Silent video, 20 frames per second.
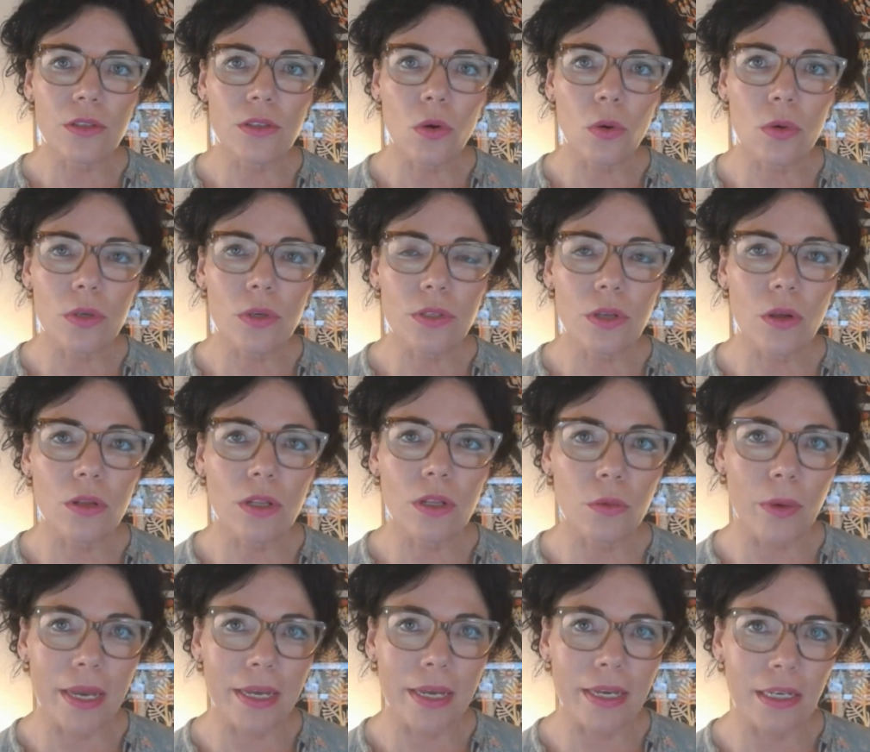known as
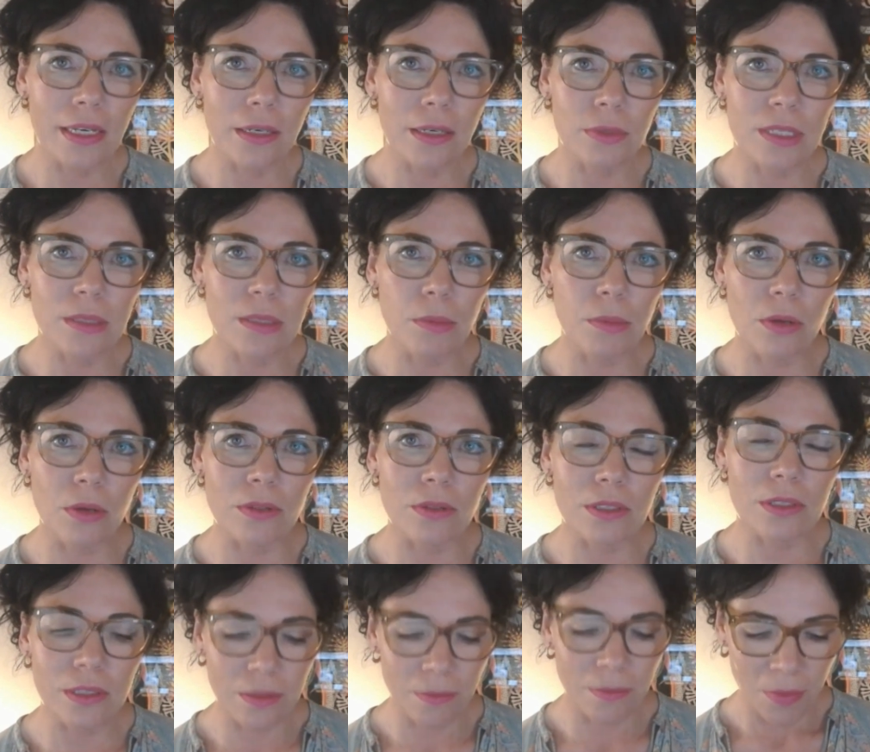cortisol awakening
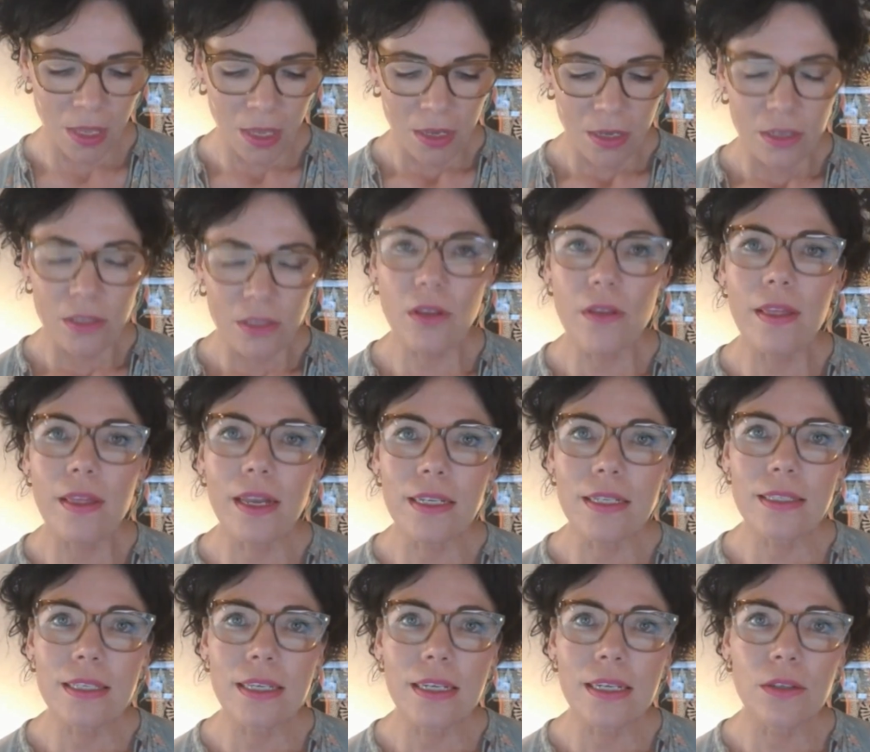response.
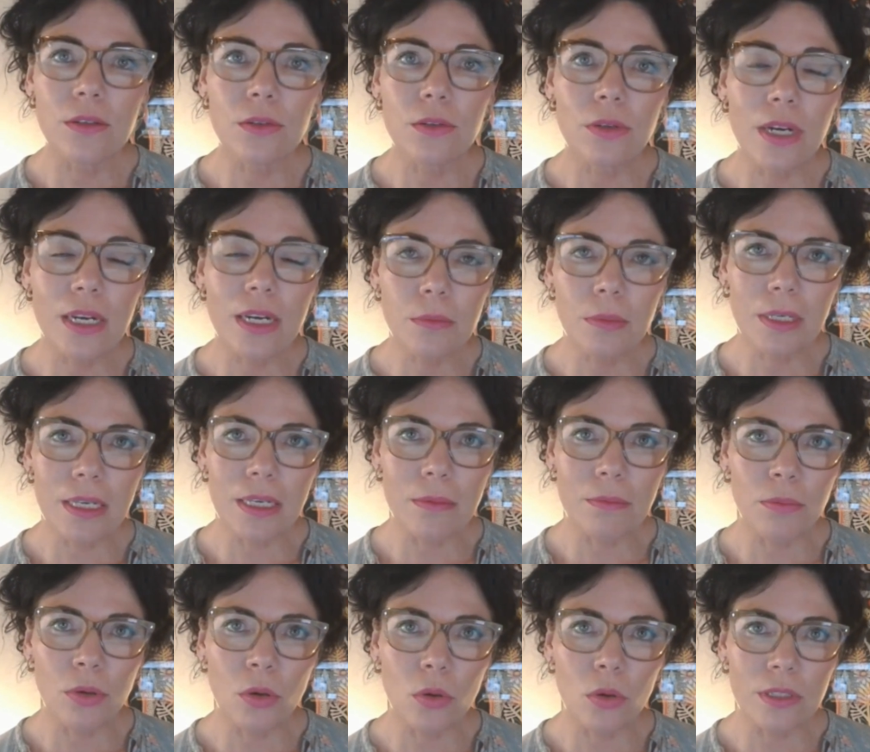So that is
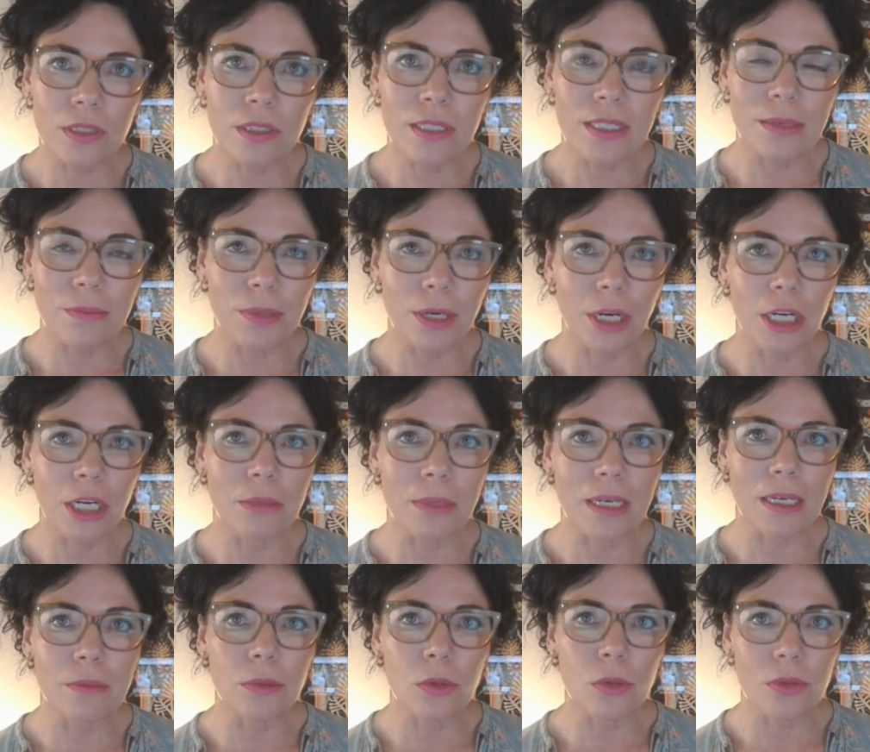incredibly important in
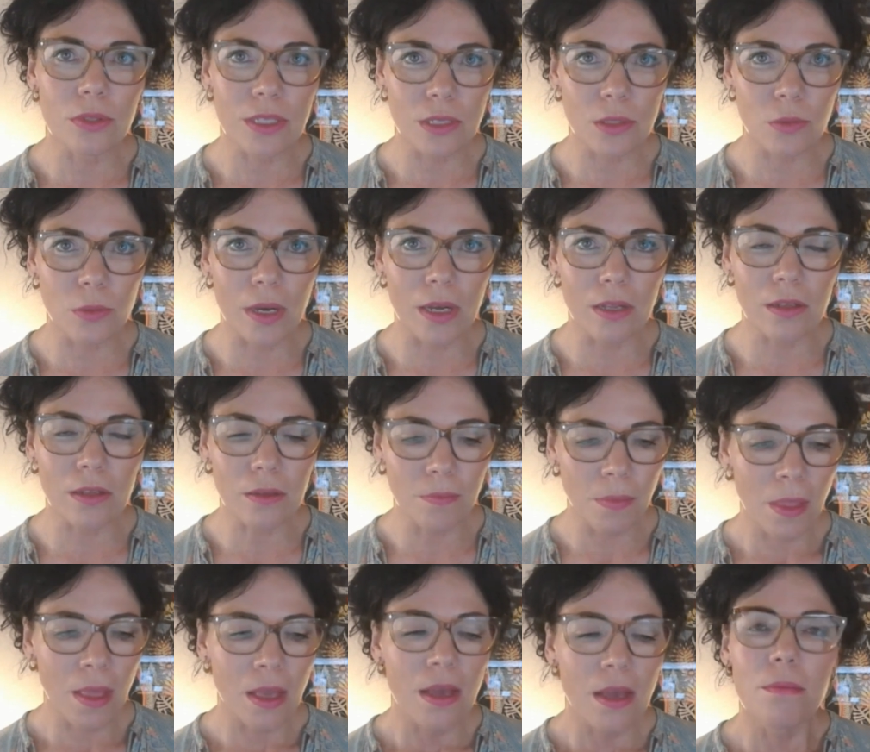perimenopause as
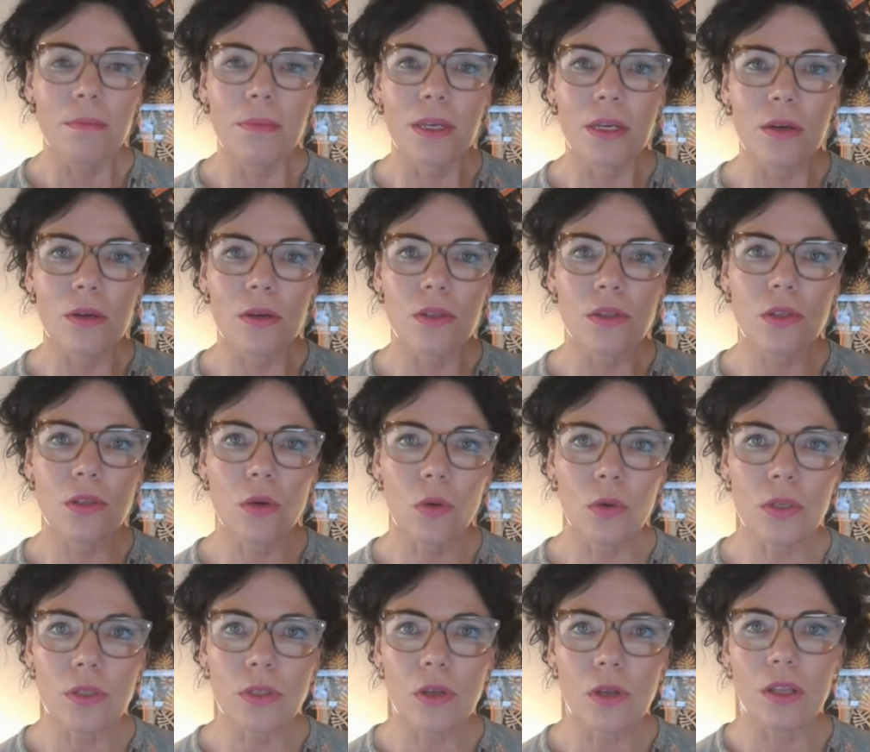well,
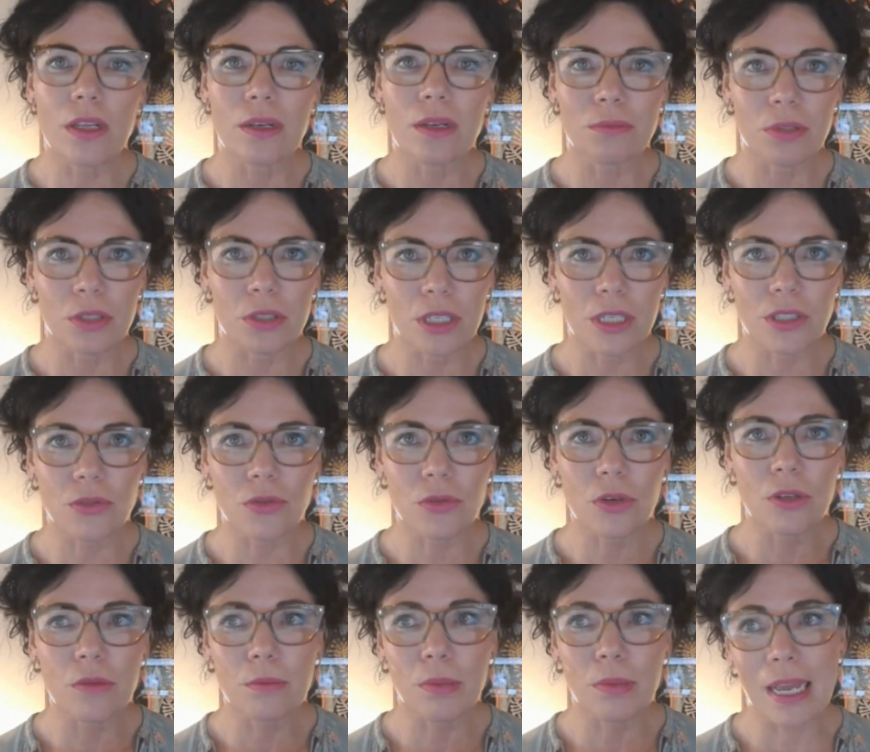because cortisol and
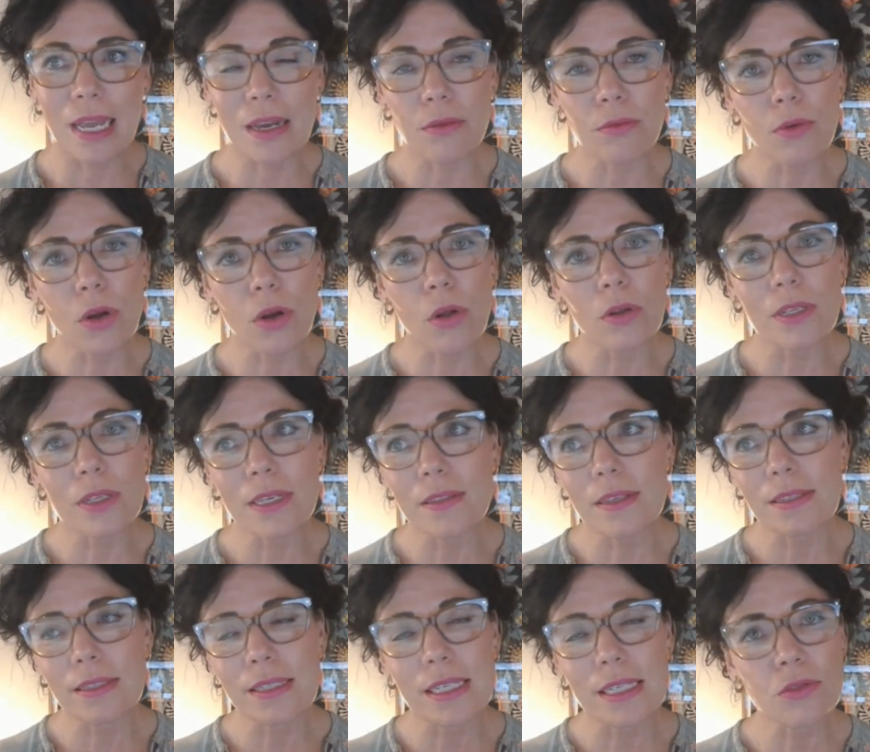progesterone play a
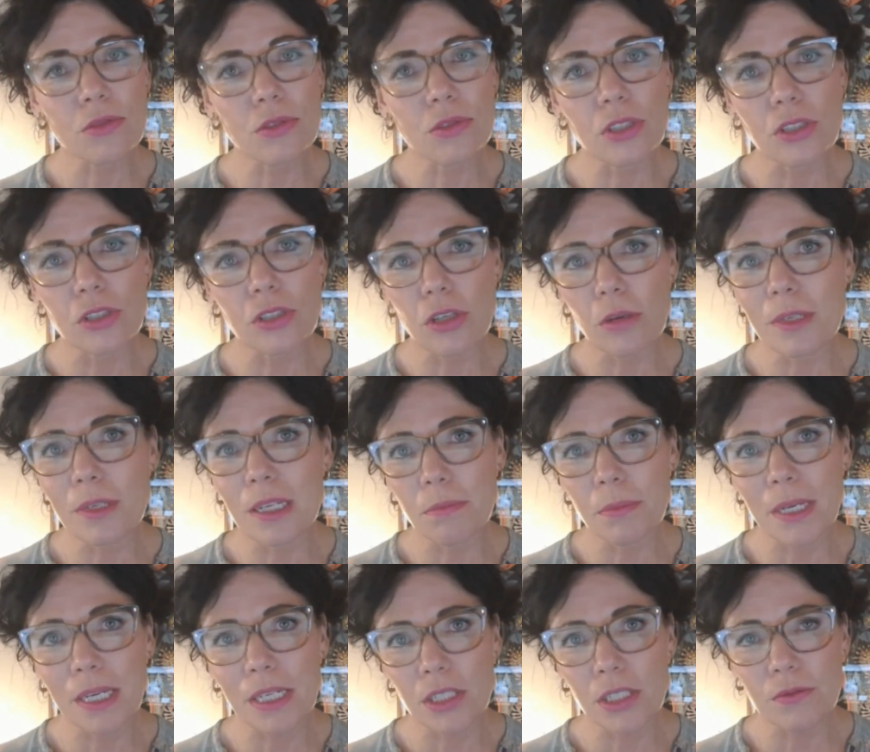role in this estrogen
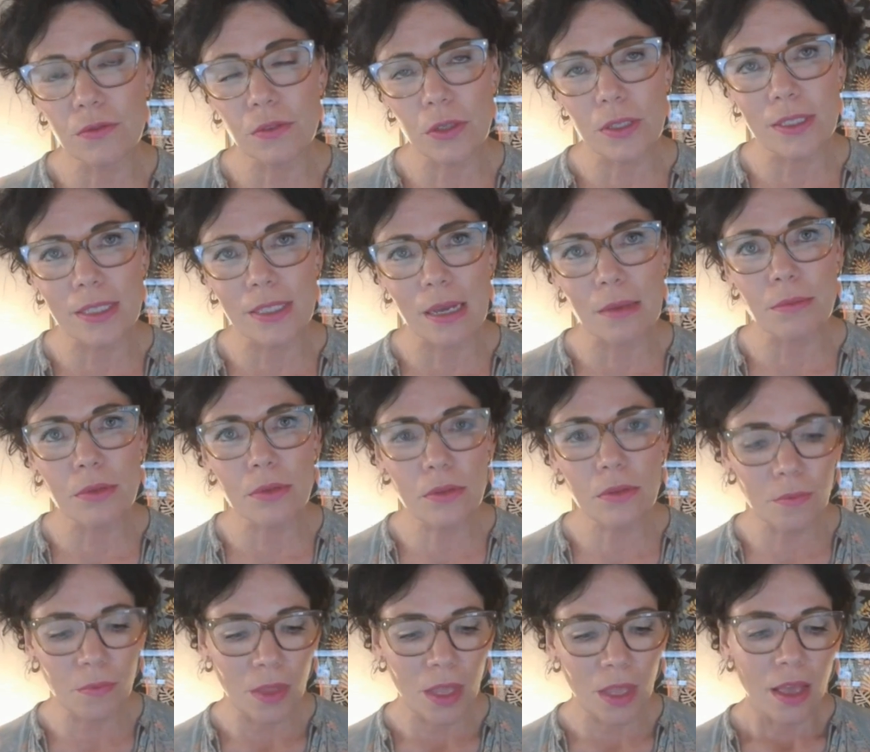dominant picture, for
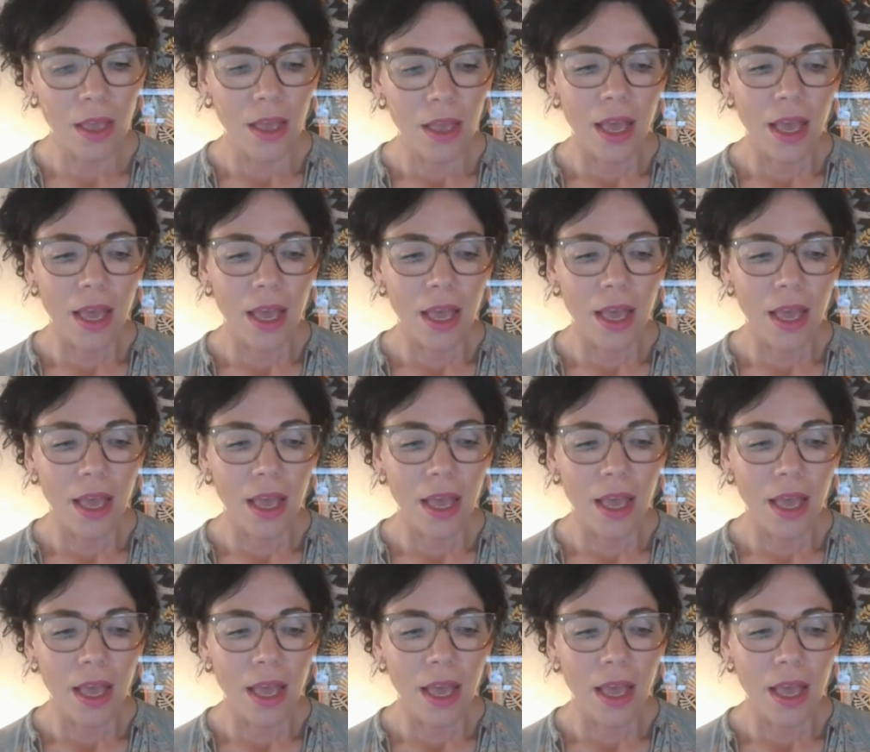example.